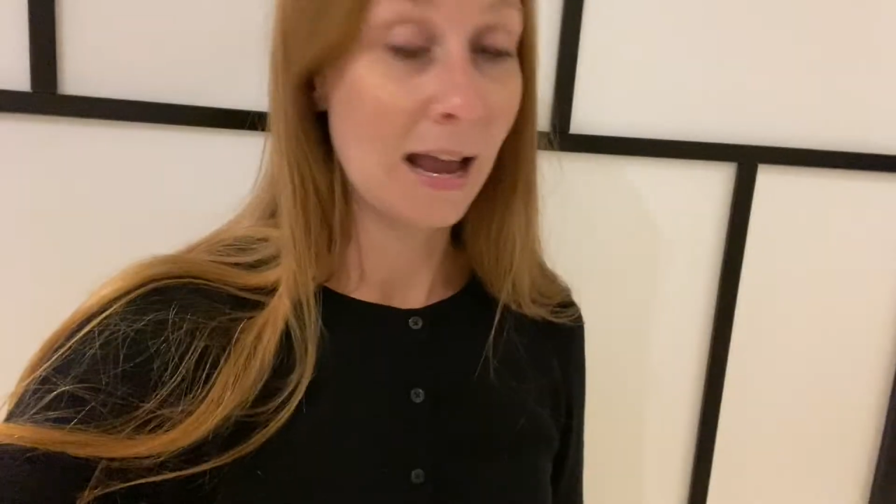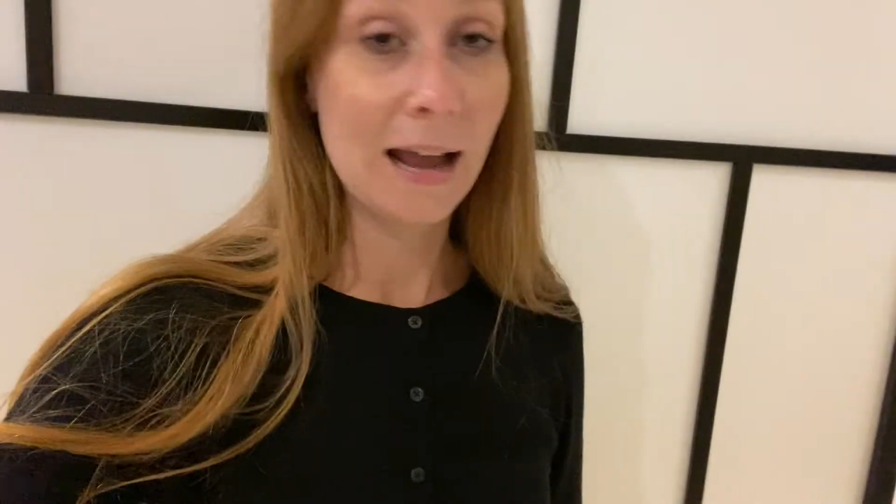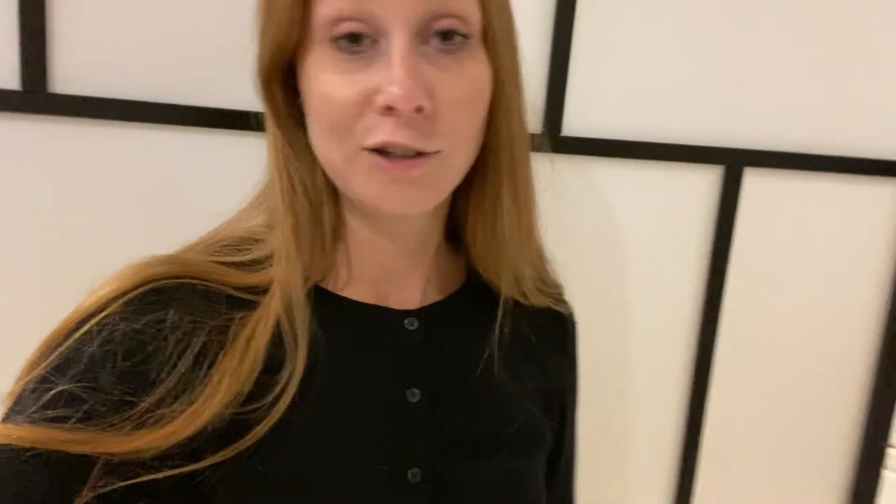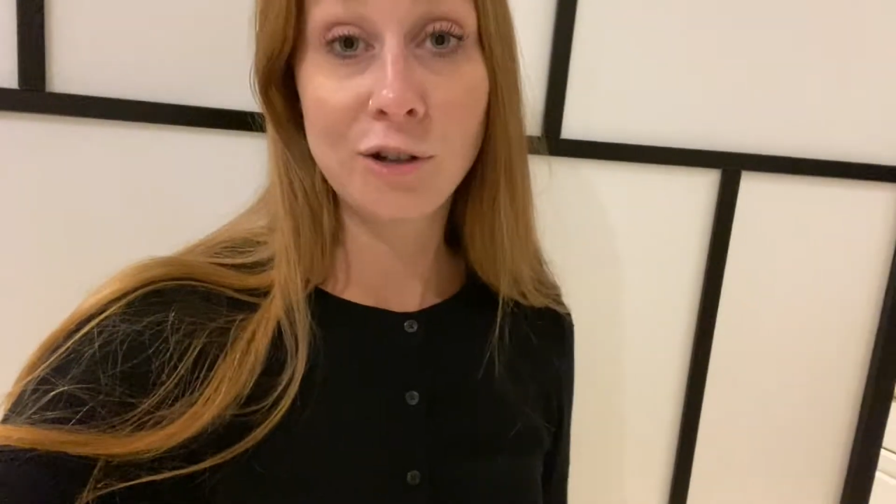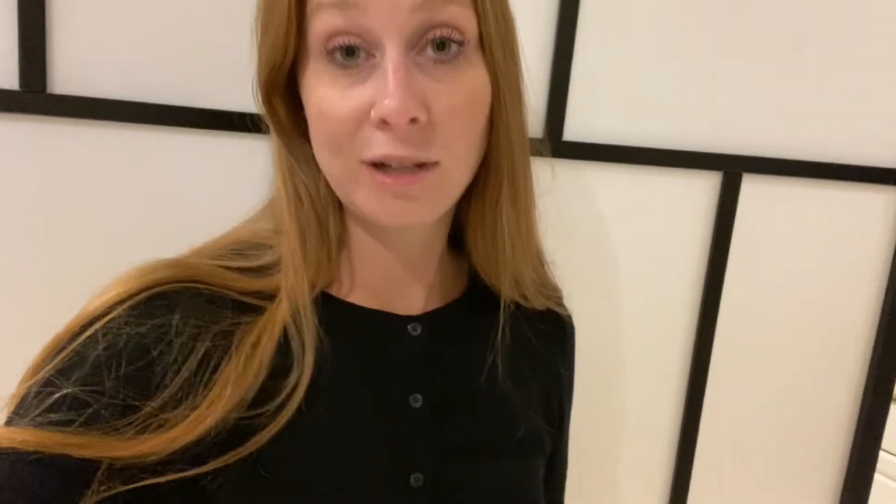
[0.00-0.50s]

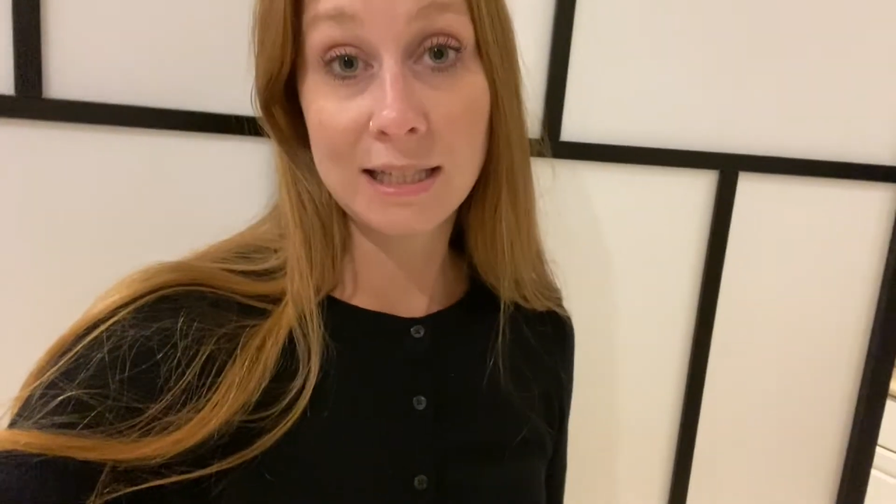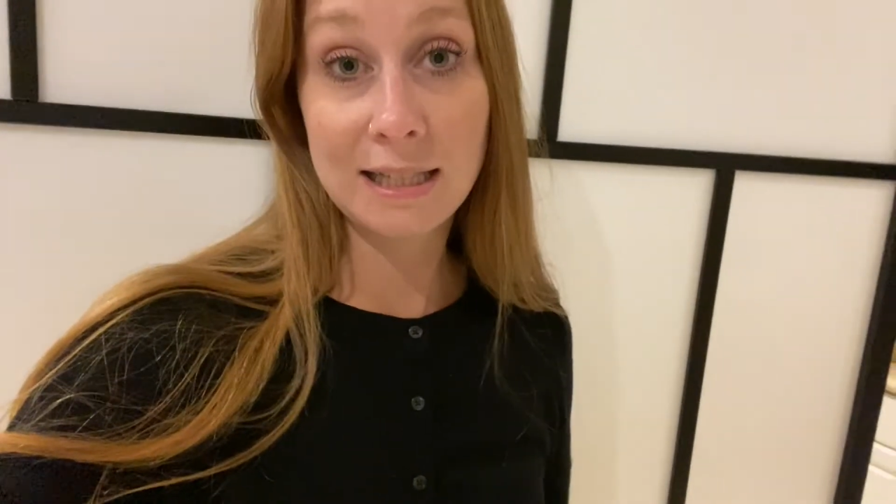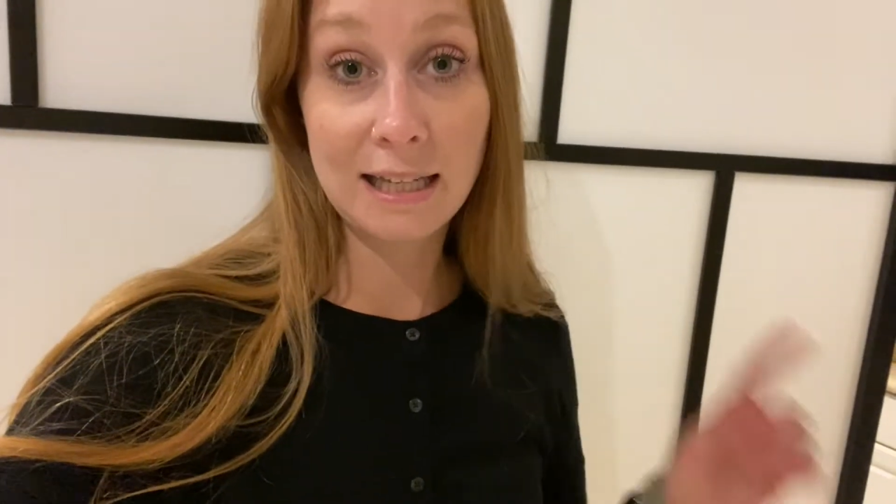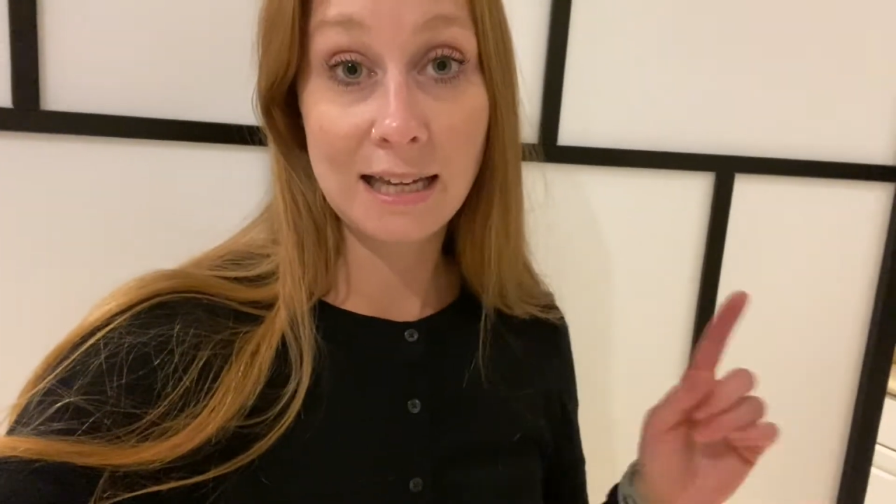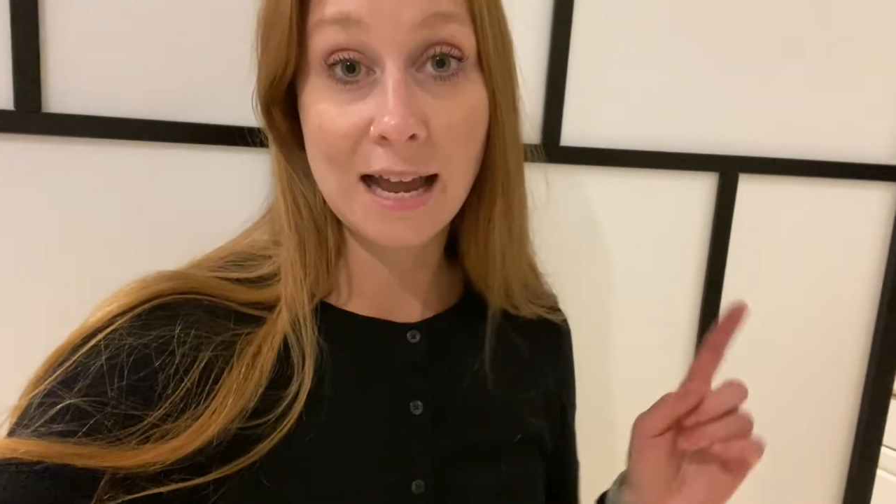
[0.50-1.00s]
As you can
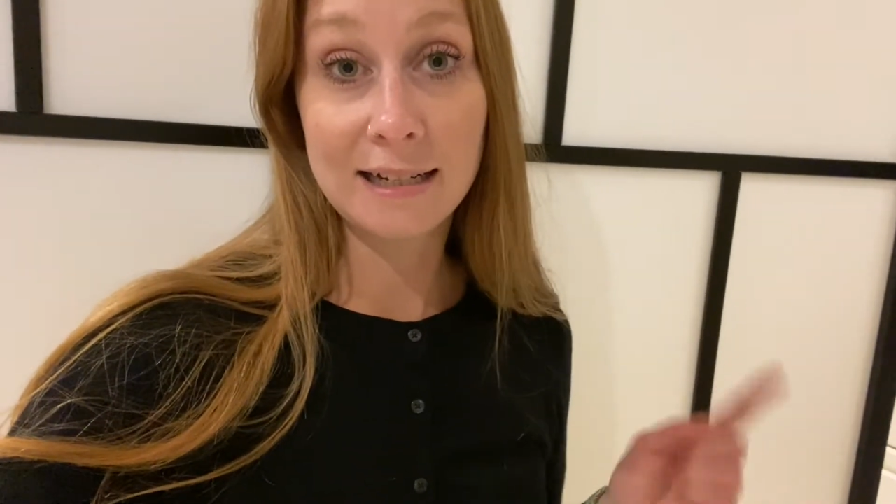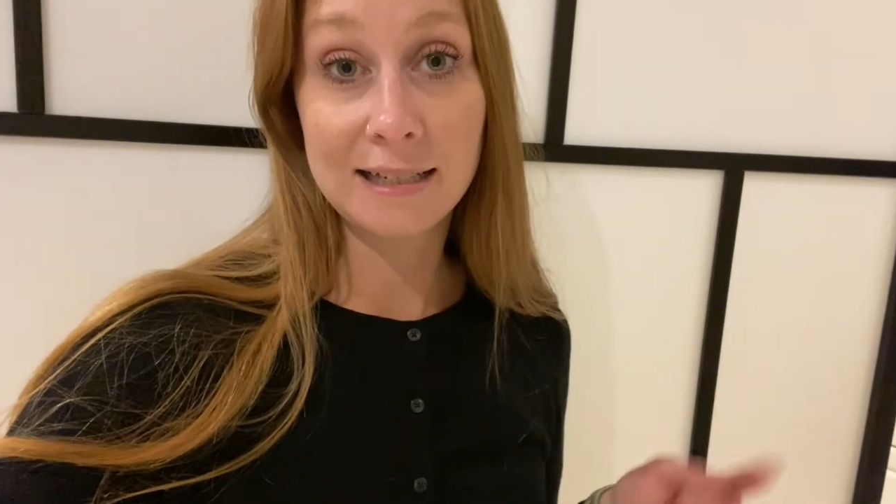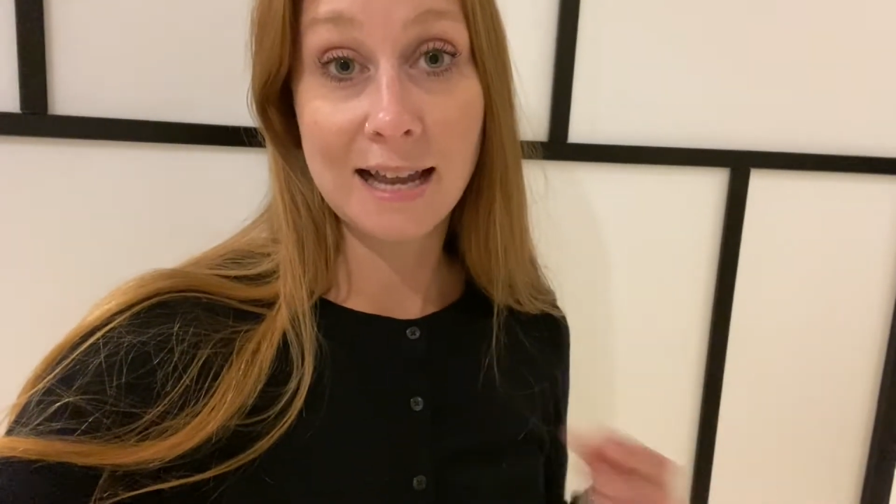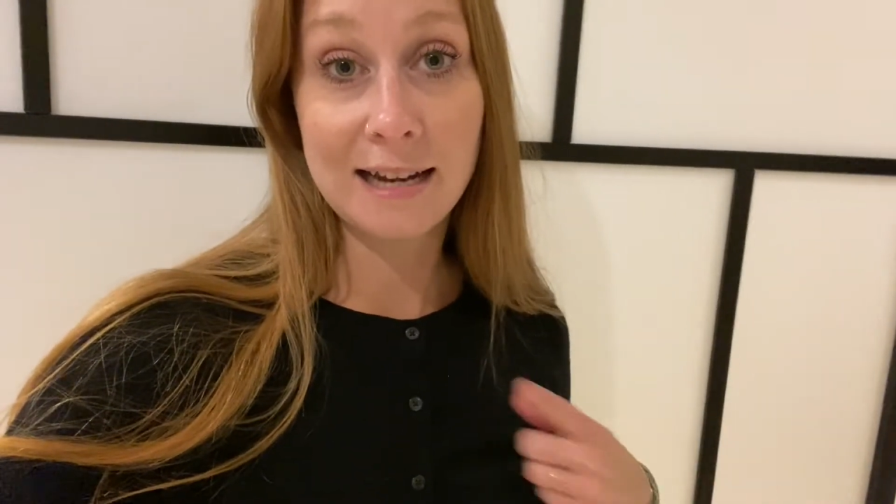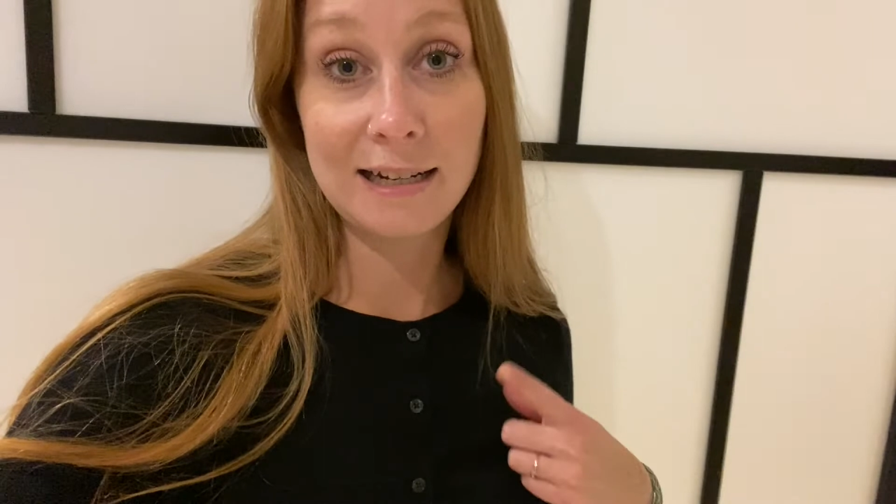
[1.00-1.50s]
see, I
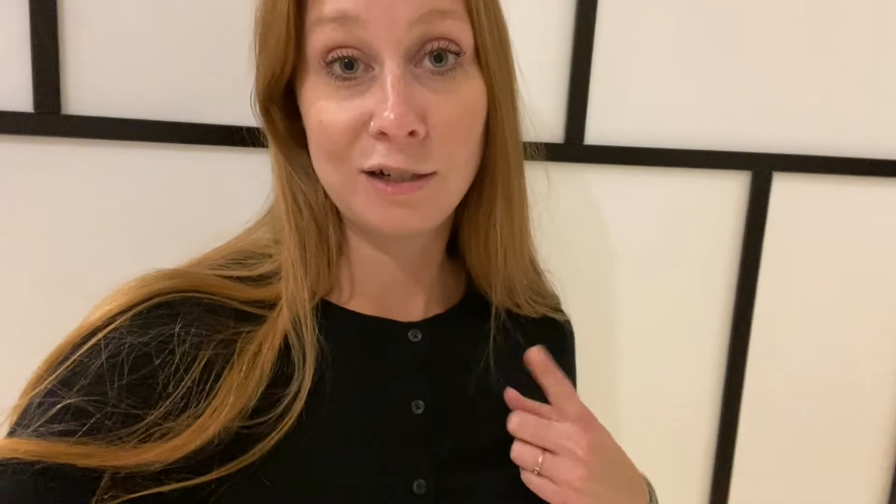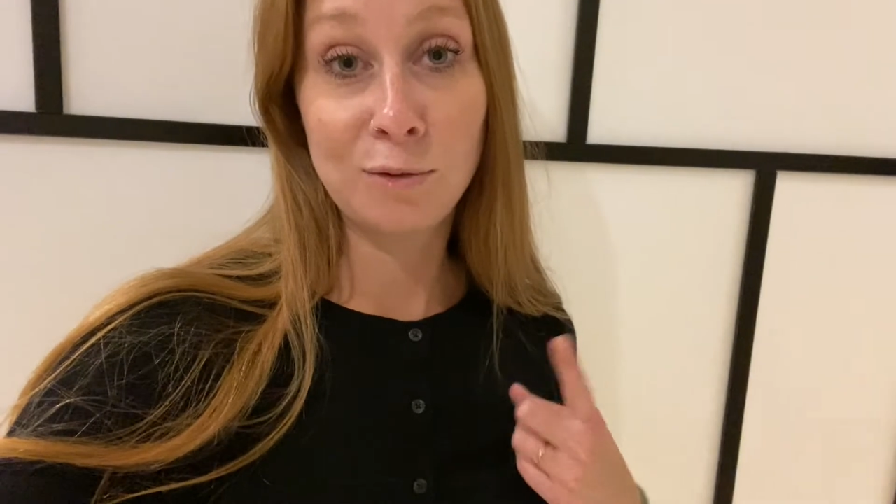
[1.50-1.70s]
decided